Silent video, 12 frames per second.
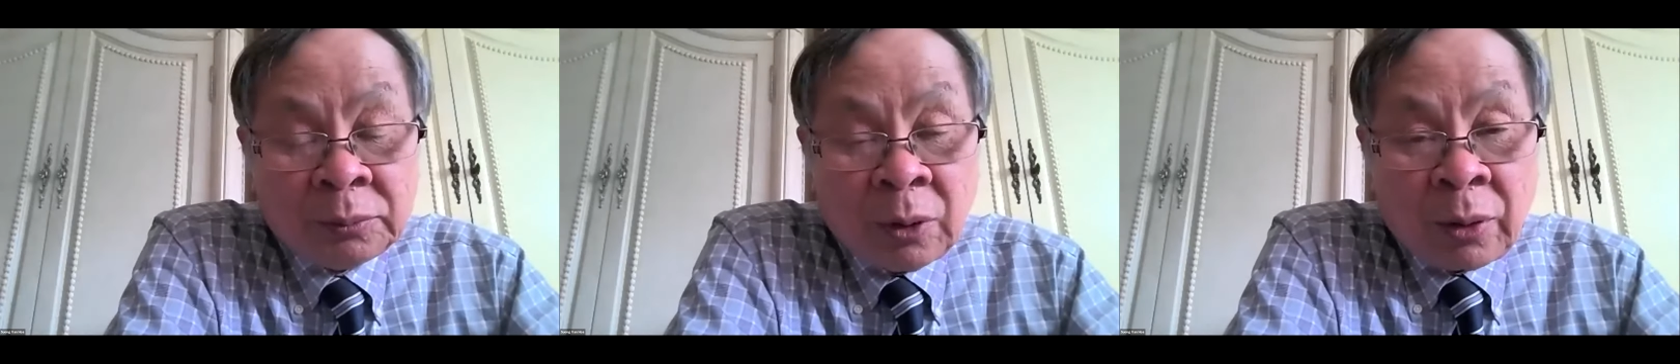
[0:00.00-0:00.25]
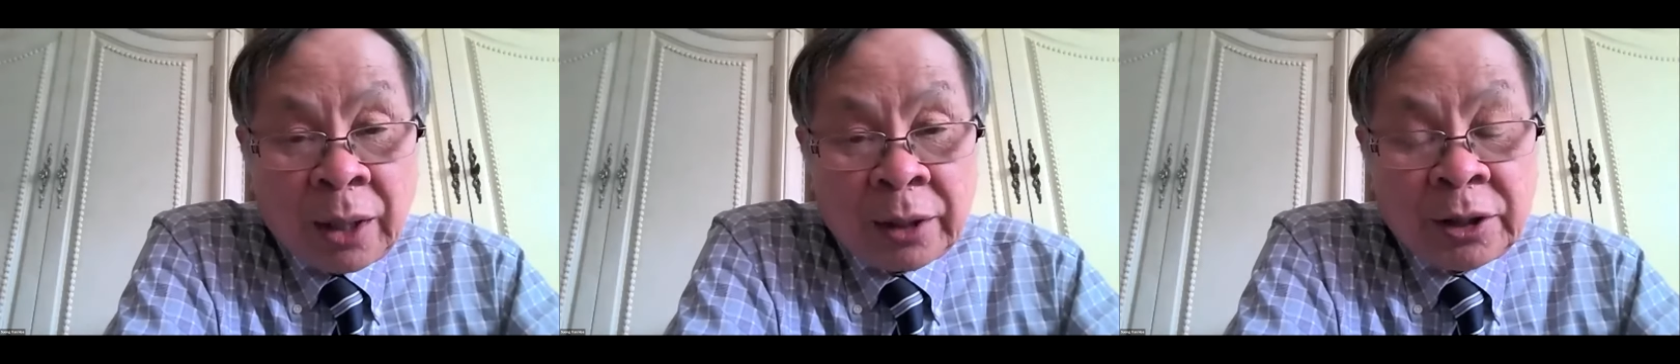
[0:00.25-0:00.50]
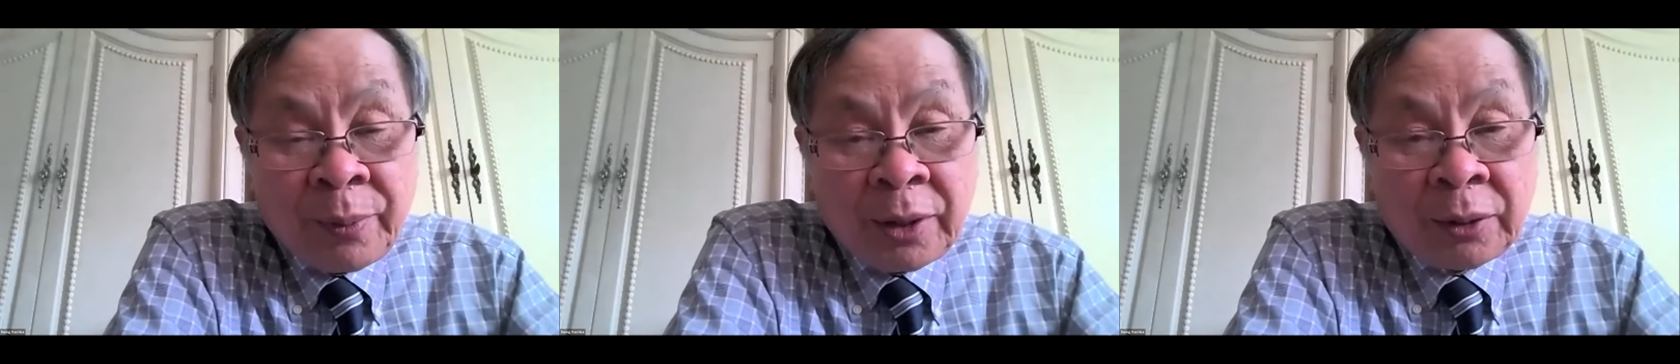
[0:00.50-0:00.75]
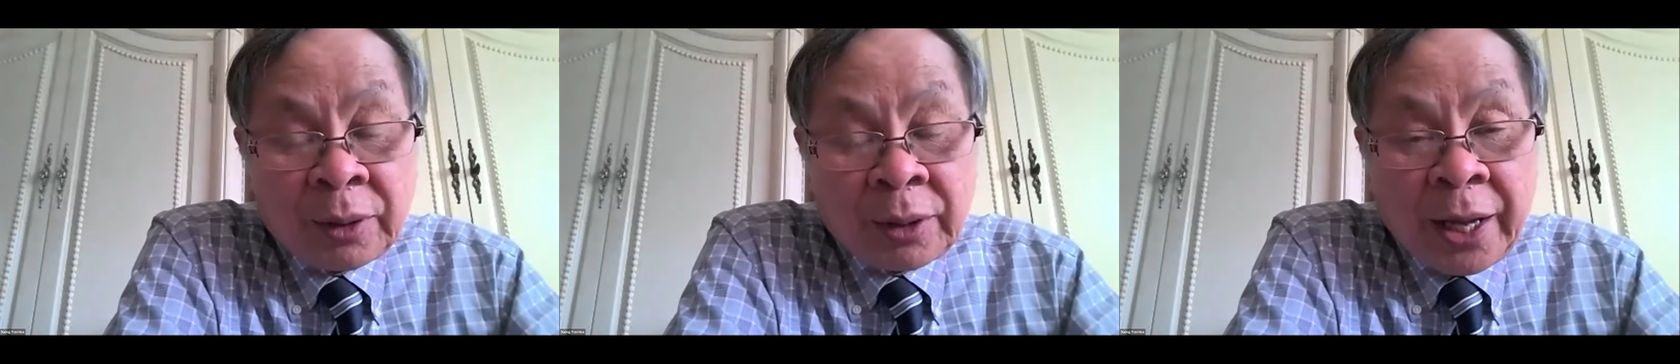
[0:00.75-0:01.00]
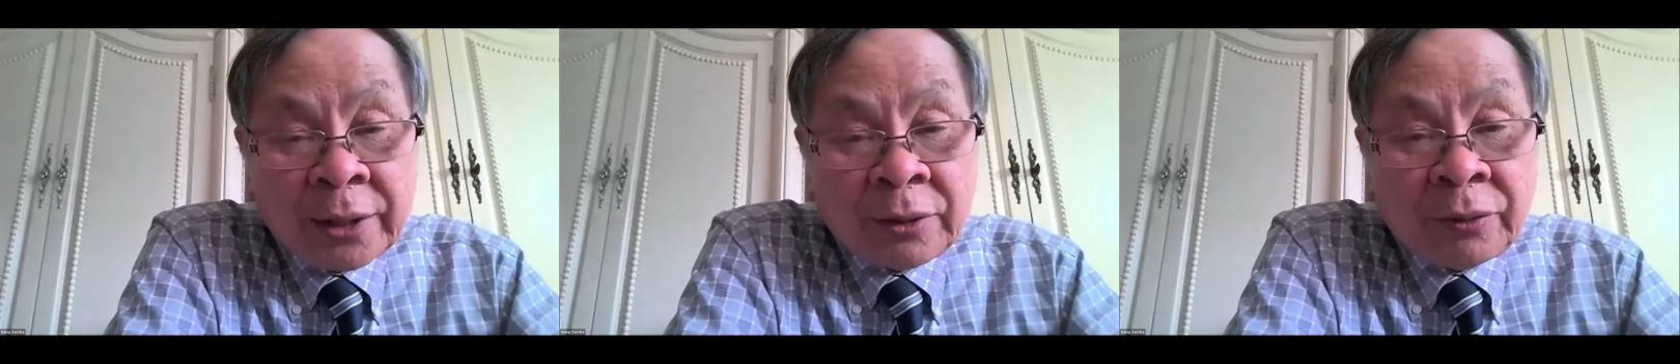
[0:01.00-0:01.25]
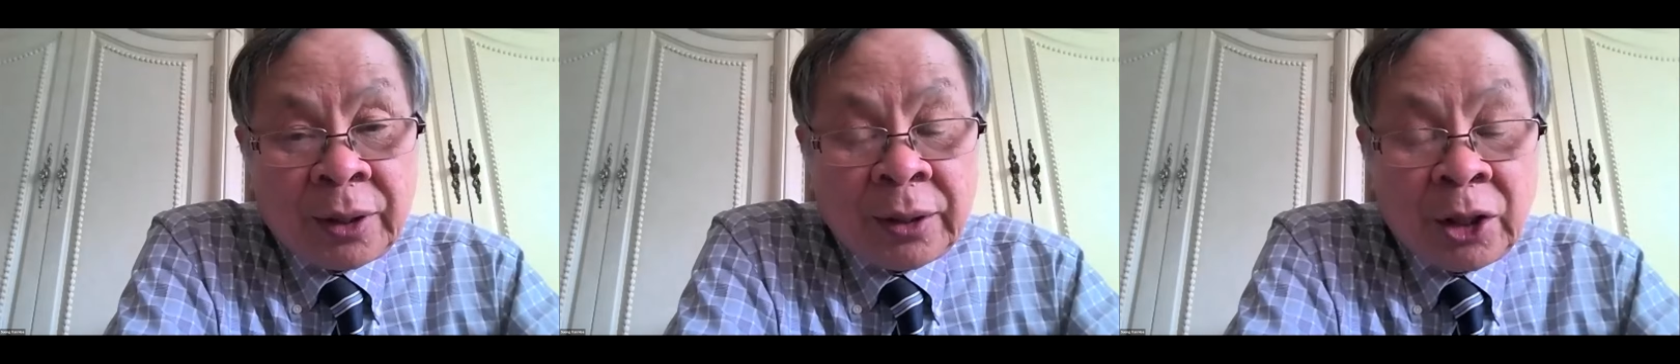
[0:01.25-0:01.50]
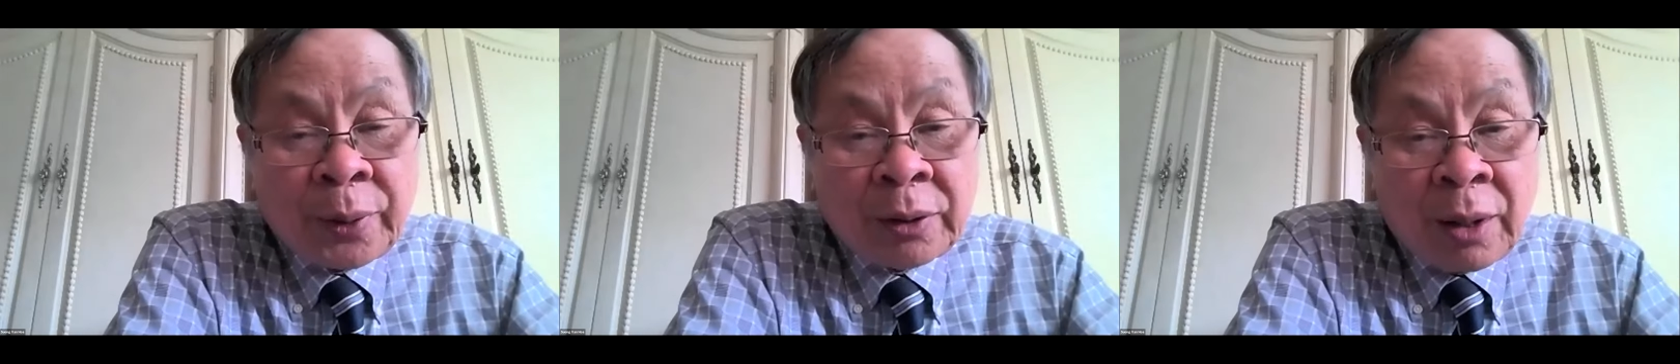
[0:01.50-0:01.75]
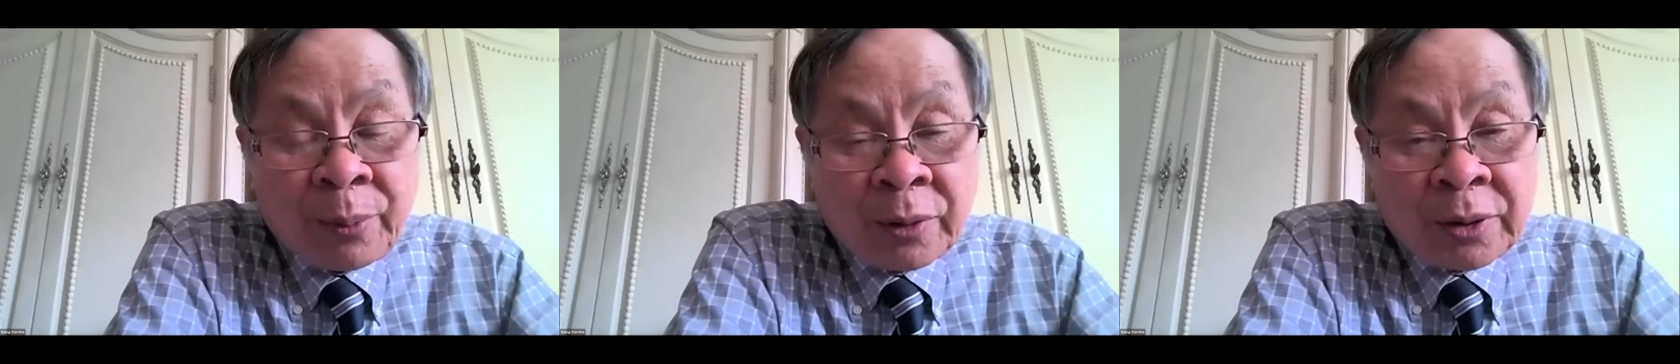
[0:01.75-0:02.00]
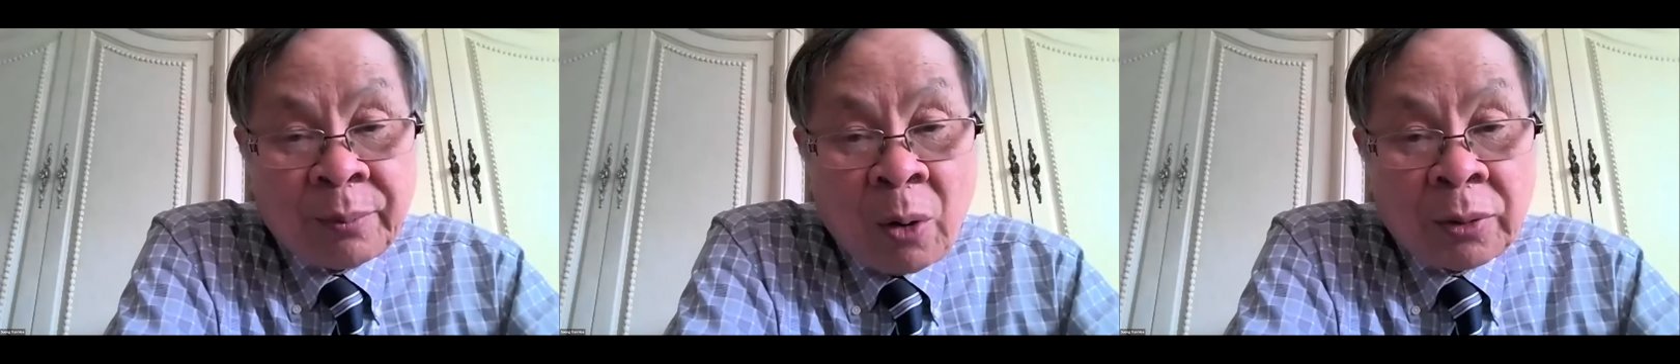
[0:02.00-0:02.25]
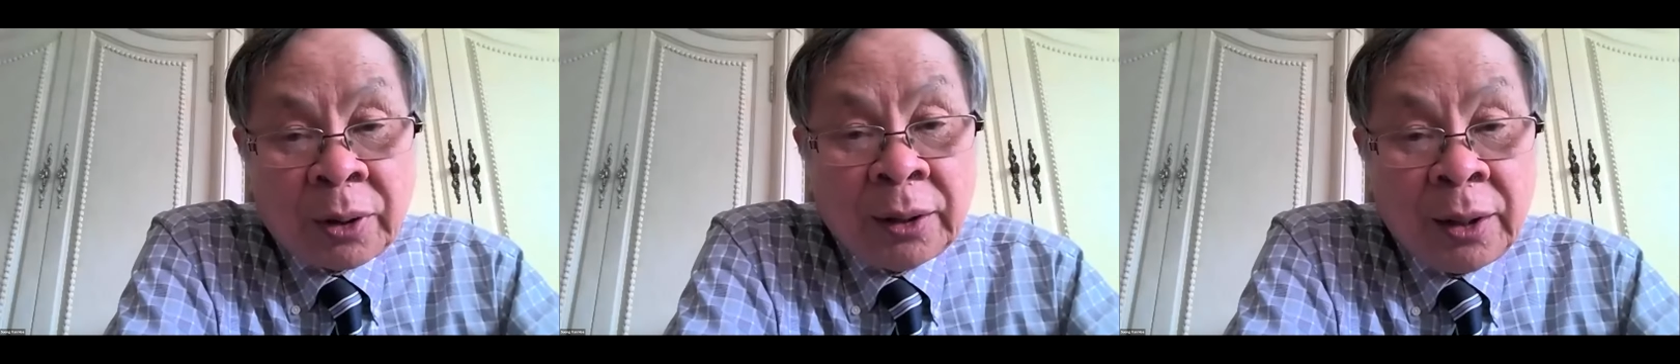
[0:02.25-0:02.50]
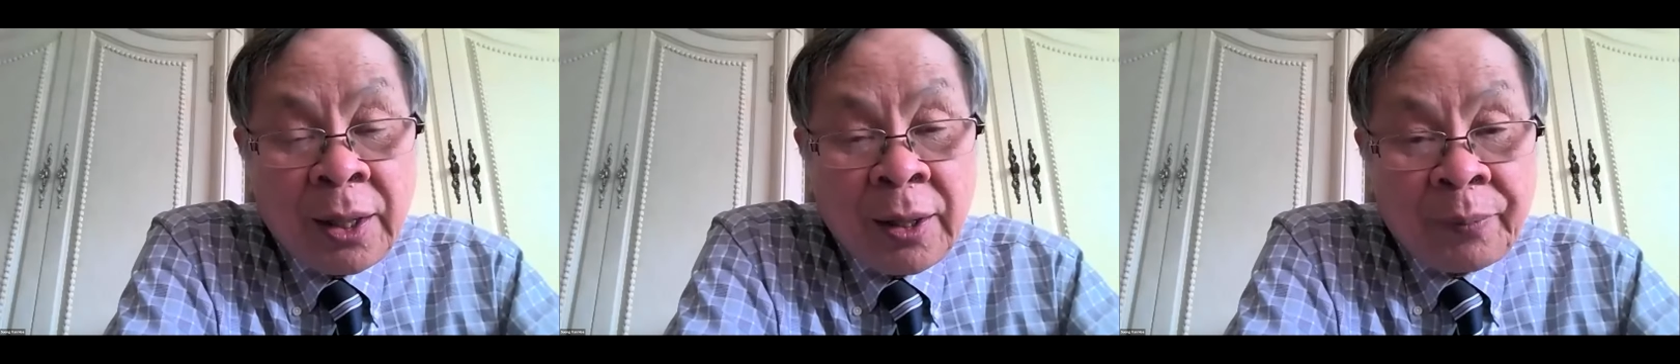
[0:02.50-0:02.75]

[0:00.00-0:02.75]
Hmm. Okay, similar to the case of the liquid composite molding,